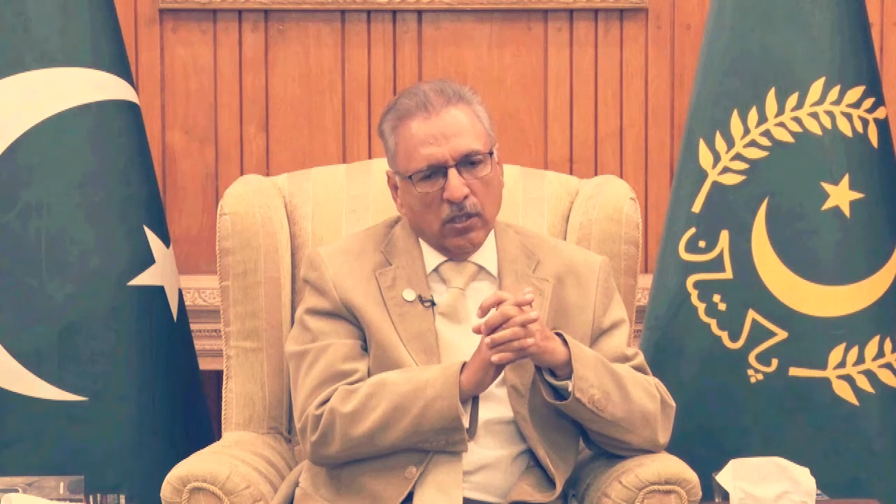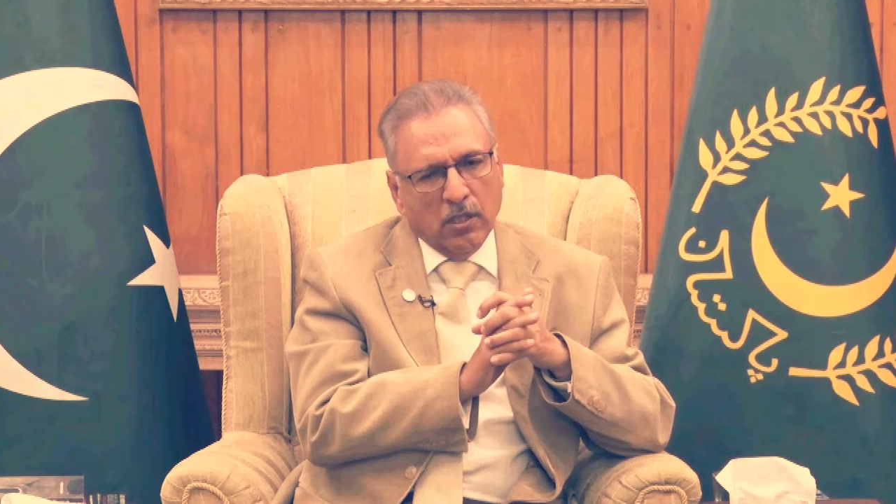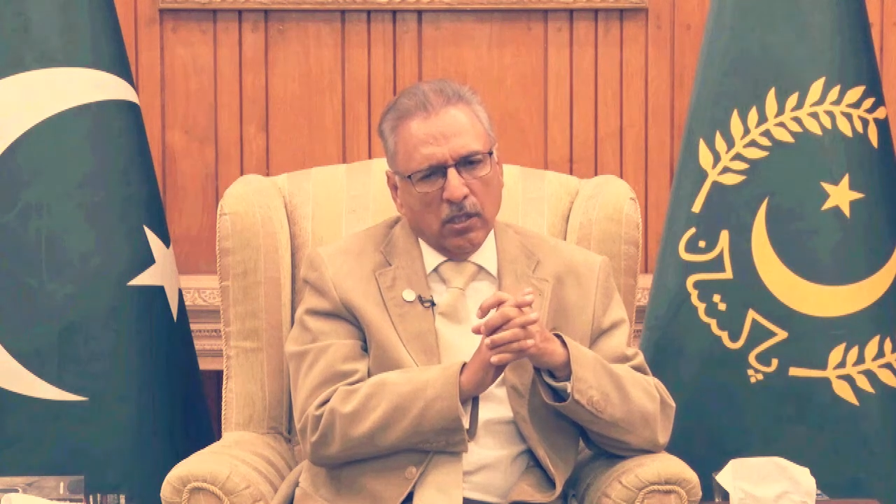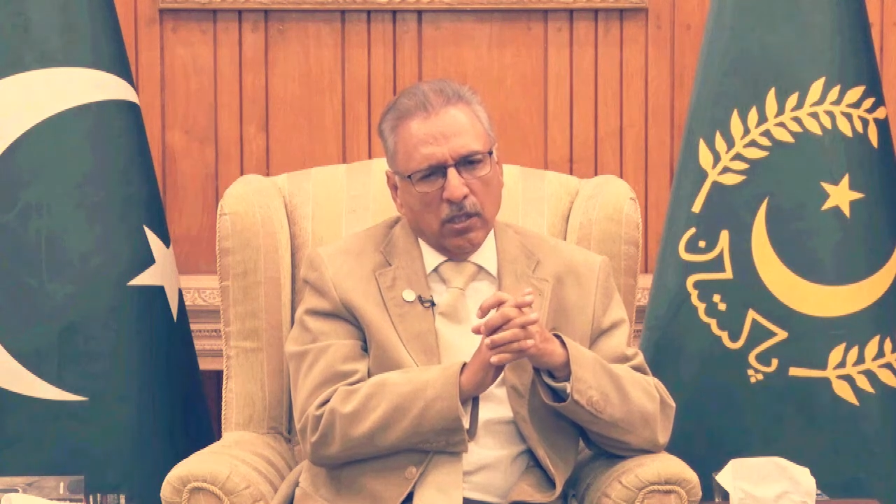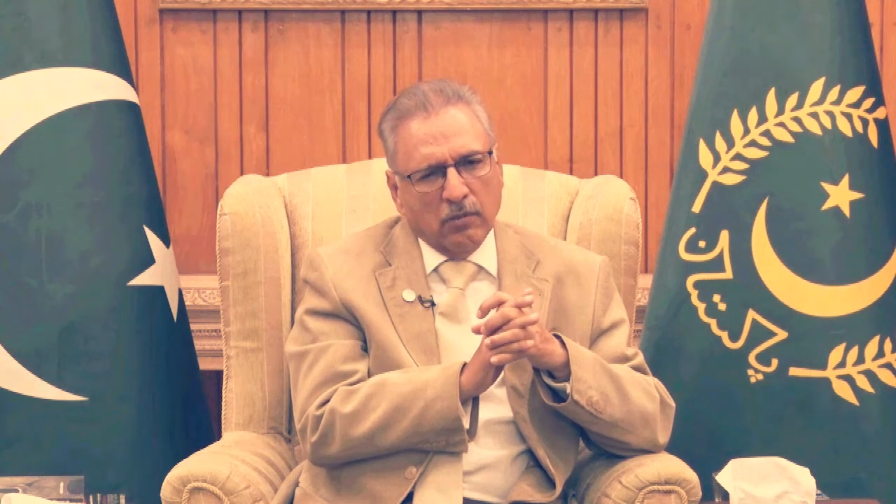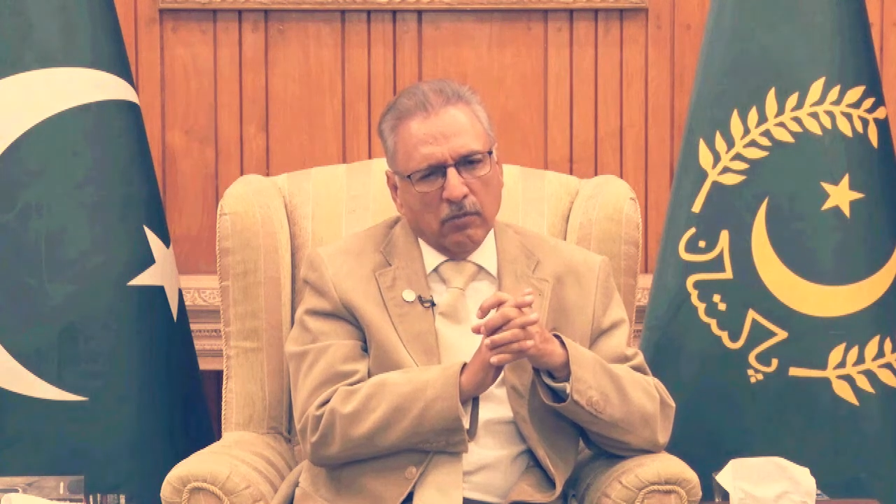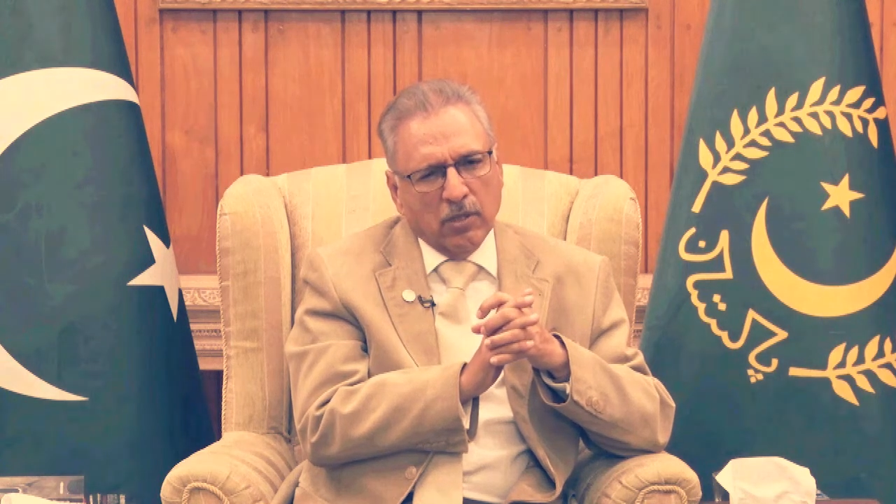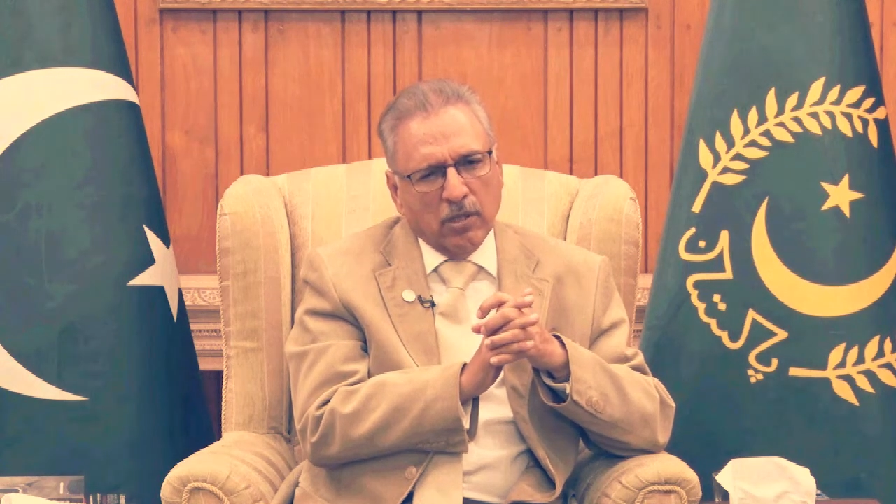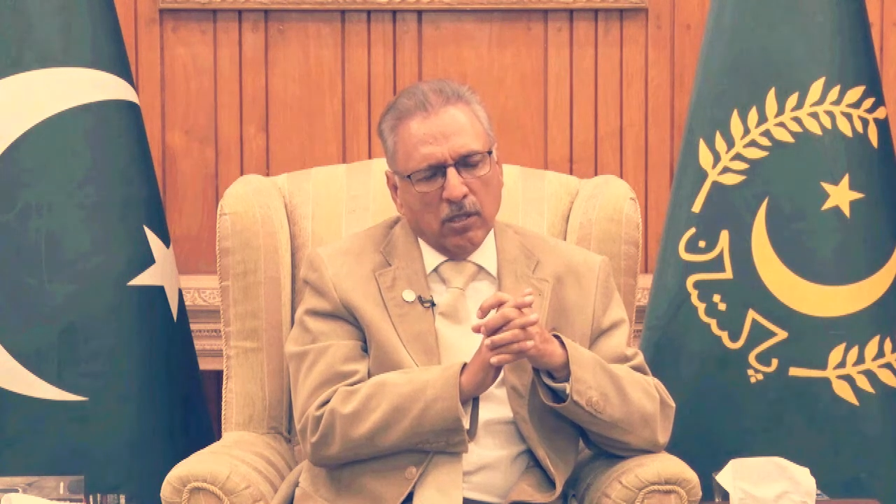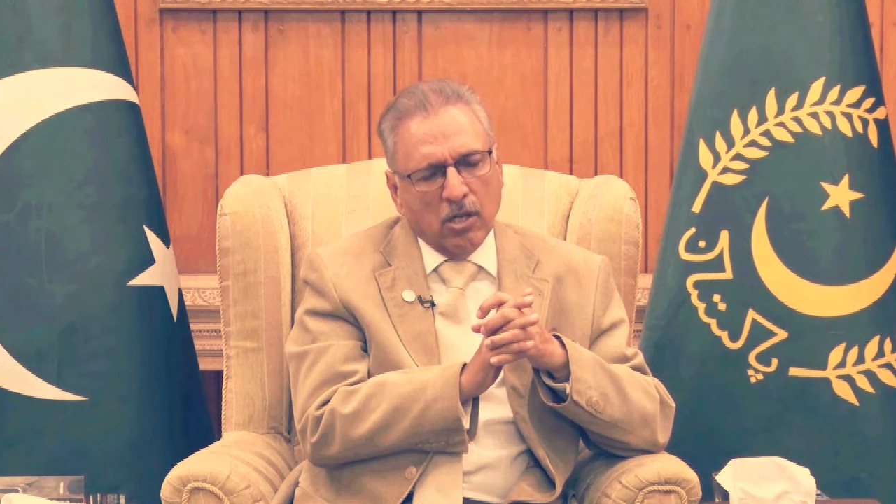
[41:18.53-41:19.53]

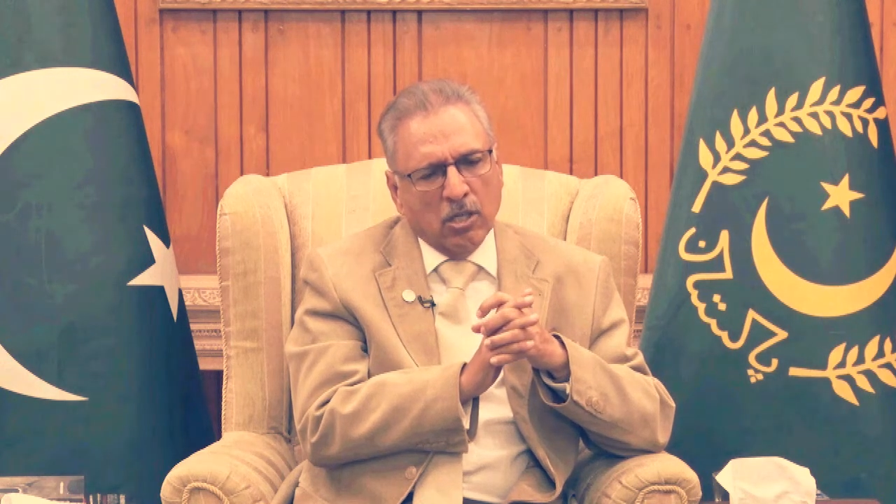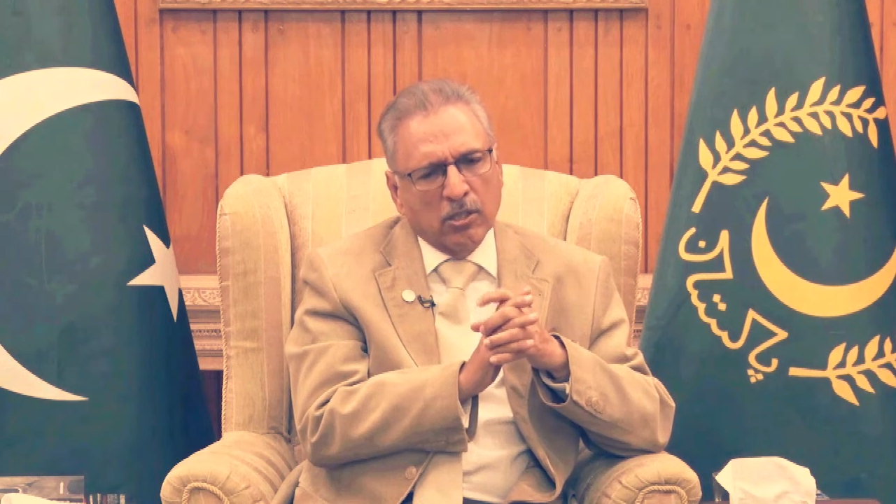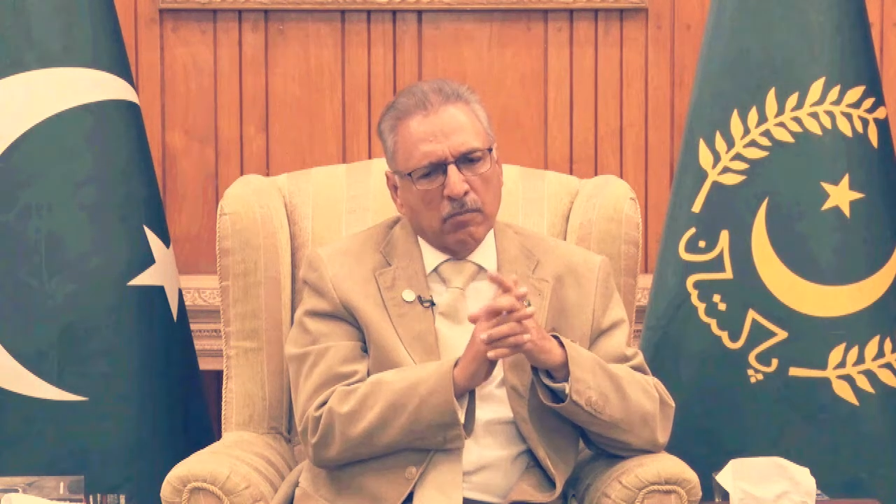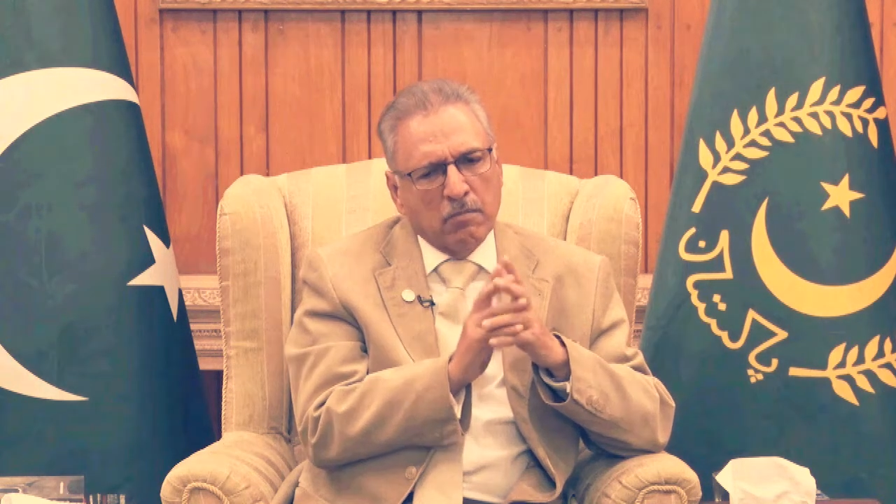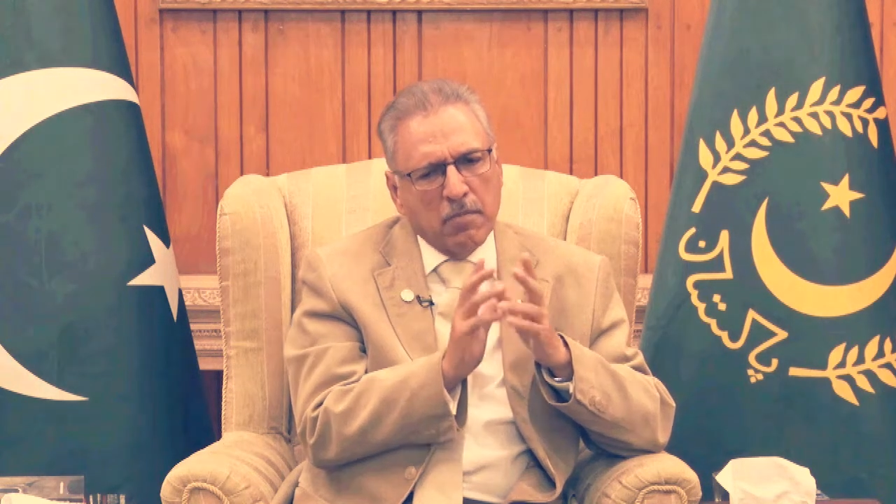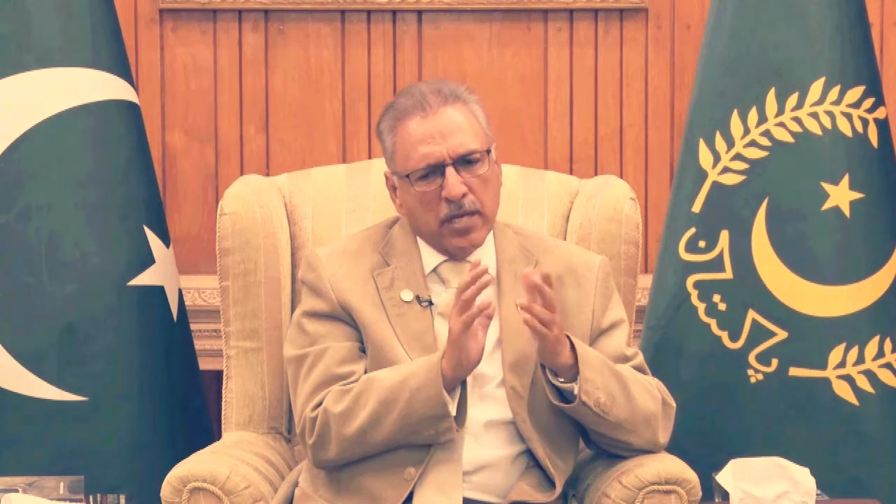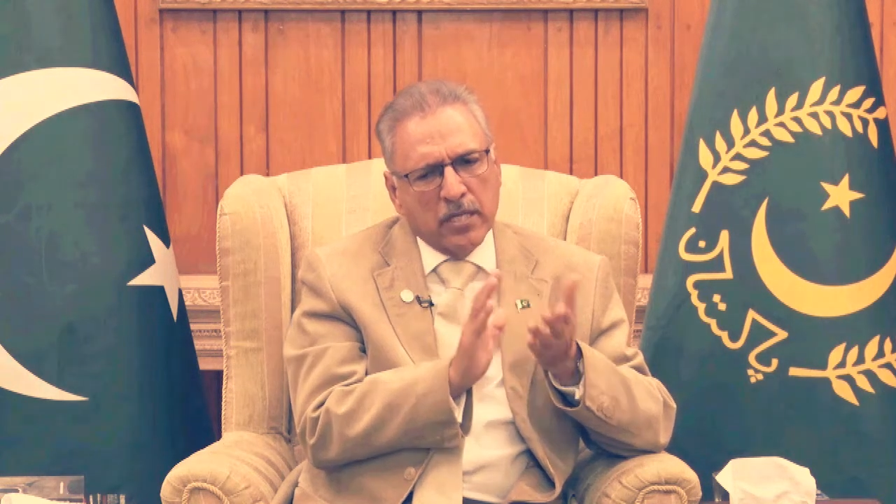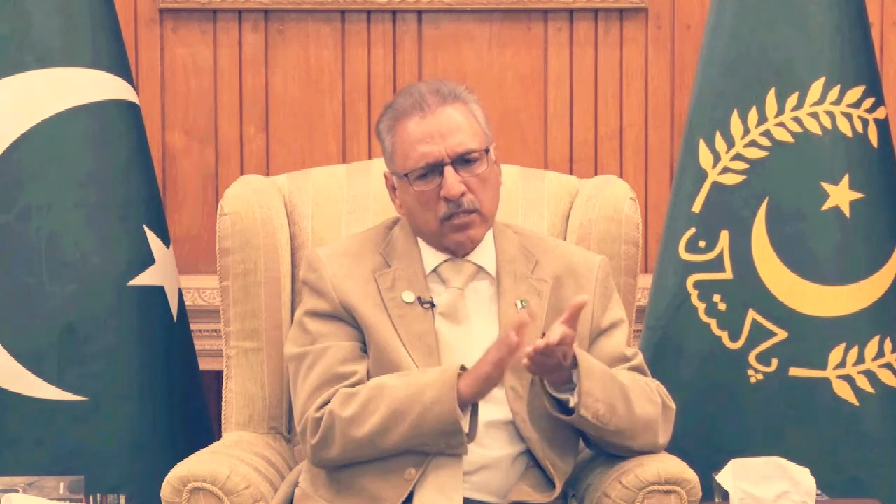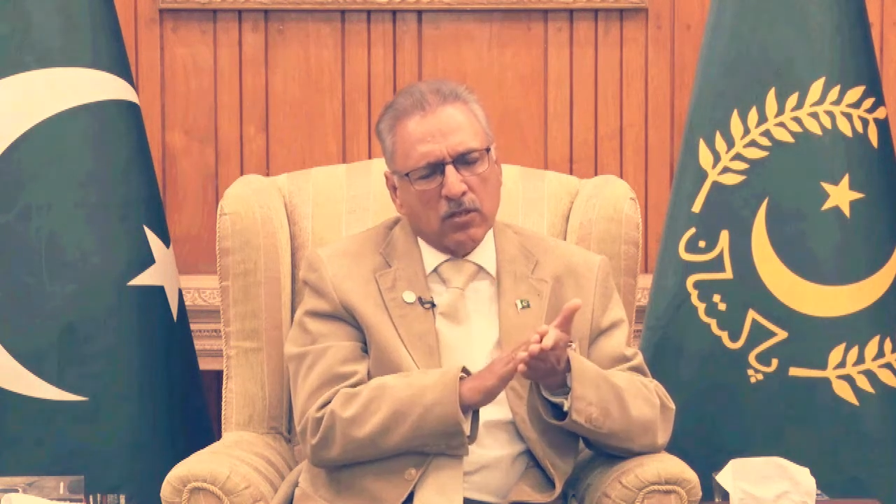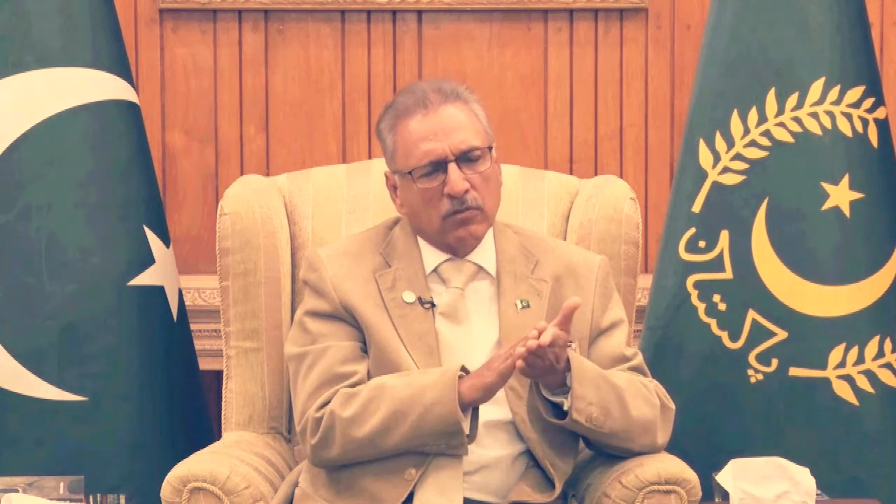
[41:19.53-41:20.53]
on the merit